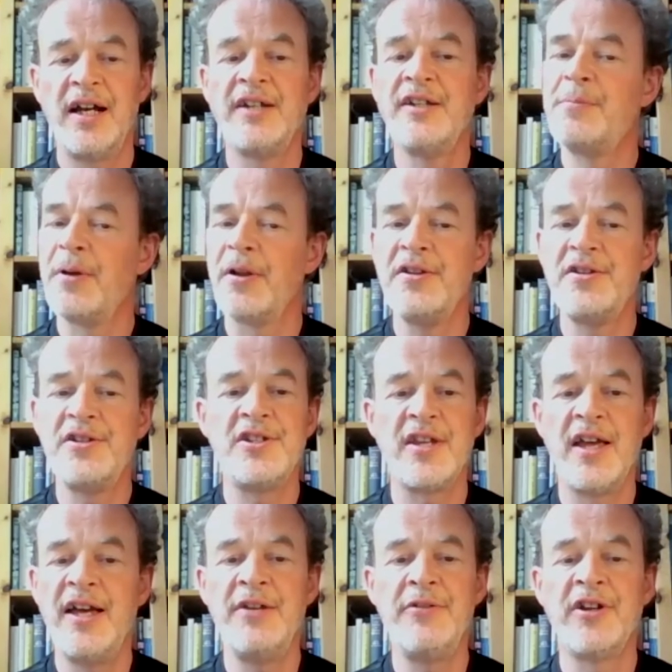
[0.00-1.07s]
and apologies
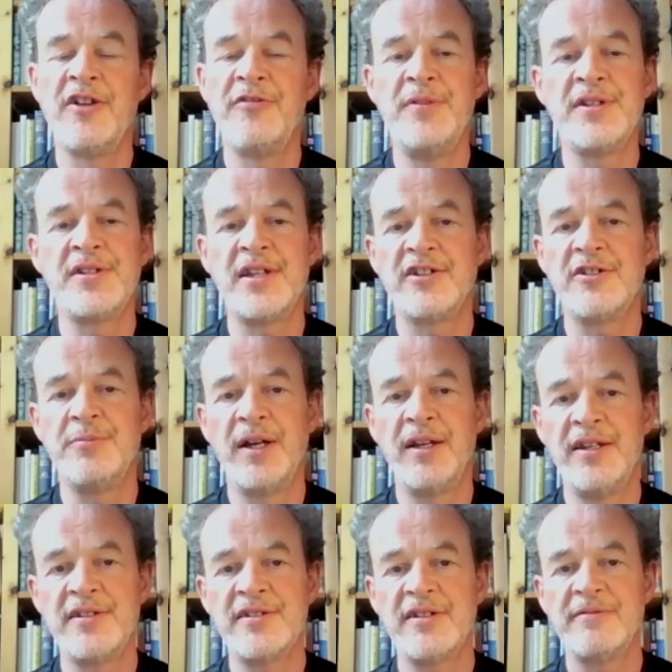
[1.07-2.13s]
to anyone I've missed out about
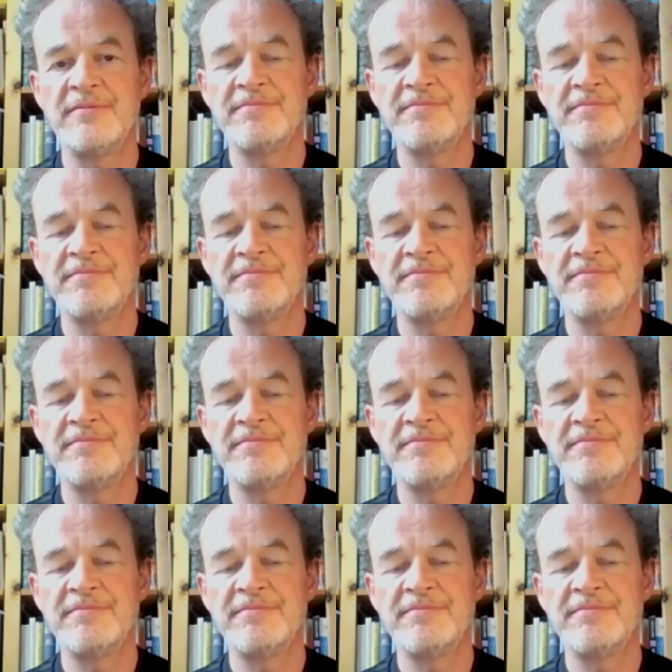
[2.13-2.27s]
this.